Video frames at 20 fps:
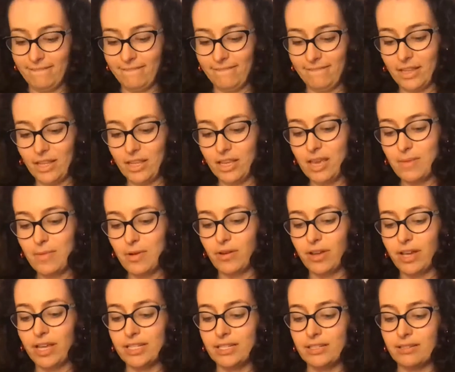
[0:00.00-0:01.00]
And keep going
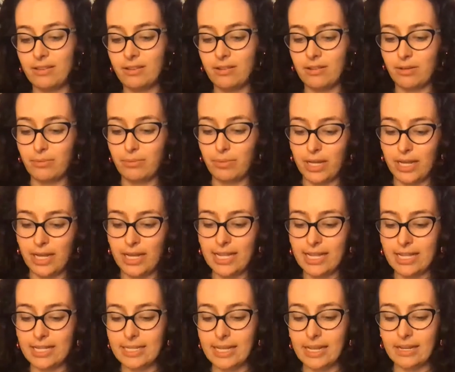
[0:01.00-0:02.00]
until you're completely
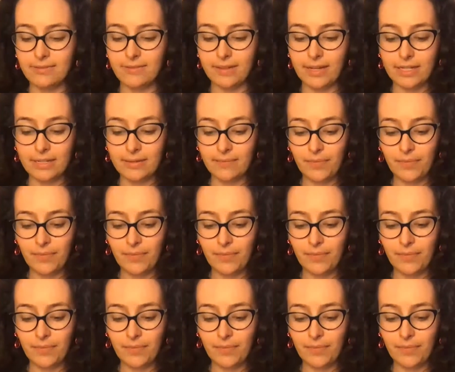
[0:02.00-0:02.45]
satisfied.